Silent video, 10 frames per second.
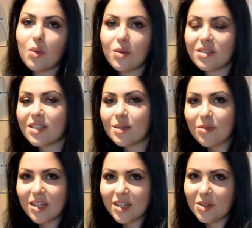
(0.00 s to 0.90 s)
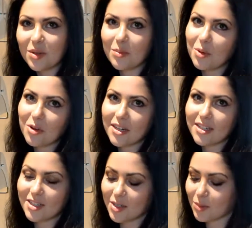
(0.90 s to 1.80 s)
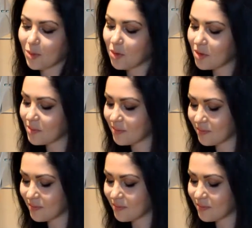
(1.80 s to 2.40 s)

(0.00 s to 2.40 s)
Once it's blended, you can pour it into your bowl.